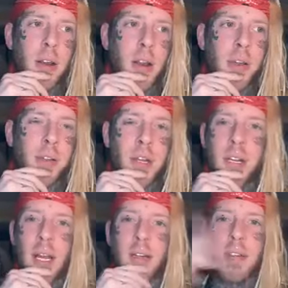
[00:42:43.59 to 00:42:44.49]
I
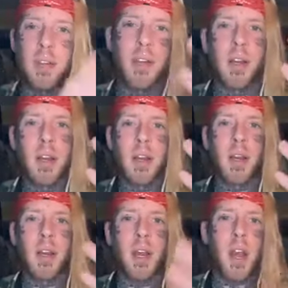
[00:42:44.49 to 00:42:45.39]
think that's
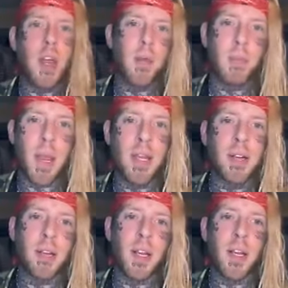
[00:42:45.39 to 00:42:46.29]
an
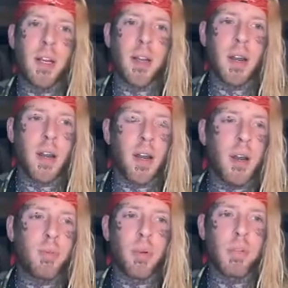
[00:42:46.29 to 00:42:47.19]
amazing
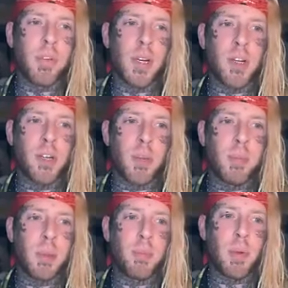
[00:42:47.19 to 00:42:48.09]
uh, privilege that
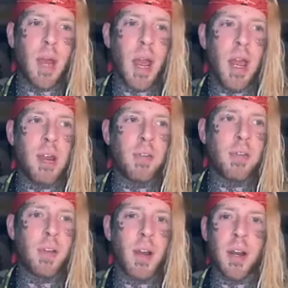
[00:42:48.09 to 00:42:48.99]
people
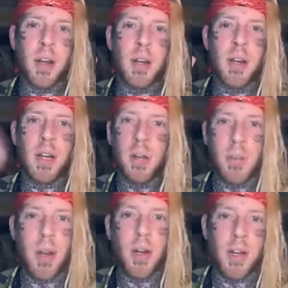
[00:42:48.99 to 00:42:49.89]
have uh, in
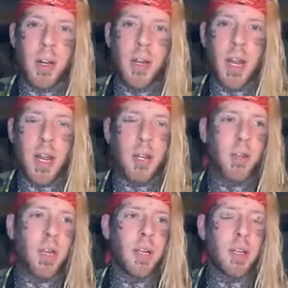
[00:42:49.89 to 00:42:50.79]
America, and I
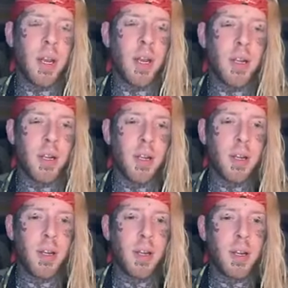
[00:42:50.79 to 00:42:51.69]
think that
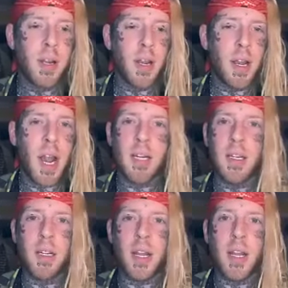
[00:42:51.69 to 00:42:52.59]

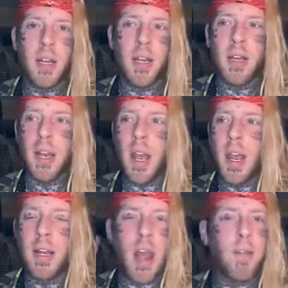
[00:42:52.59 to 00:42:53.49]
anything
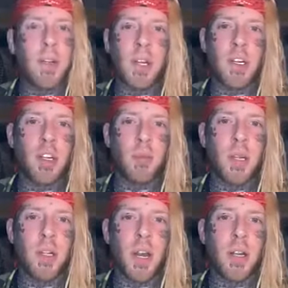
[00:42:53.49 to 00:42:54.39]
and everything should be
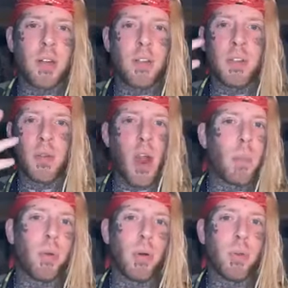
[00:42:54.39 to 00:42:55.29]
done to
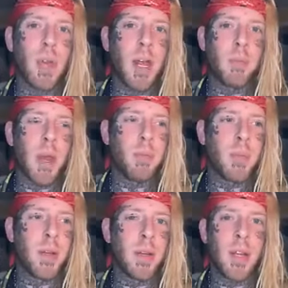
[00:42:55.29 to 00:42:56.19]
uphold that
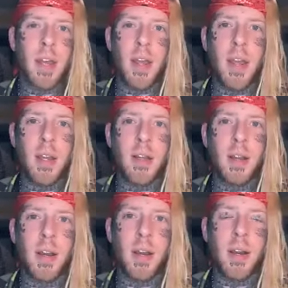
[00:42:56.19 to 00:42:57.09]
amendment and
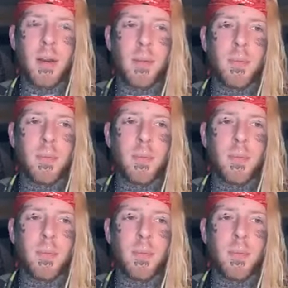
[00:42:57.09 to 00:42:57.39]
uh,